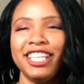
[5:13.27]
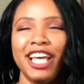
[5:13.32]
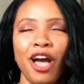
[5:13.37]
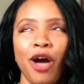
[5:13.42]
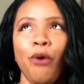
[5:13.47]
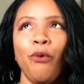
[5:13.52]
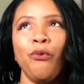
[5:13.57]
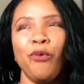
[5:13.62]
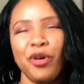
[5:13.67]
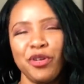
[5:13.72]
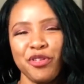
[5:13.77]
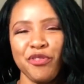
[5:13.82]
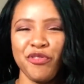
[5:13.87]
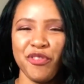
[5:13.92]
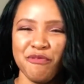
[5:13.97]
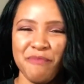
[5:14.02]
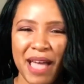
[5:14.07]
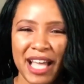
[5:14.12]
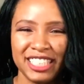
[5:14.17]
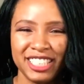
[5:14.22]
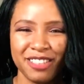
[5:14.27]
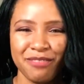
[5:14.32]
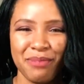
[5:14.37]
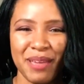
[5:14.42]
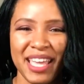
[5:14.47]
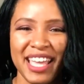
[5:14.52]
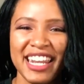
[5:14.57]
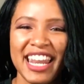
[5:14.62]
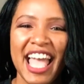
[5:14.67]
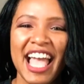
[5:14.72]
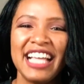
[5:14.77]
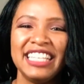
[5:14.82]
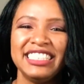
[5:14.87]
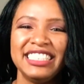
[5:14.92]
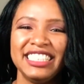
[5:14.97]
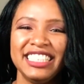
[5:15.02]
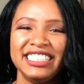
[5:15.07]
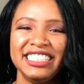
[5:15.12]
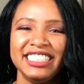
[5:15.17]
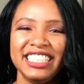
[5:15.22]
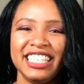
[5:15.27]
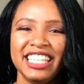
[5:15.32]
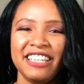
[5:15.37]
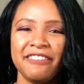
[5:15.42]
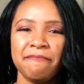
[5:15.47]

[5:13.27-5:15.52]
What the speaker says: wonderful Magic Band at Disney.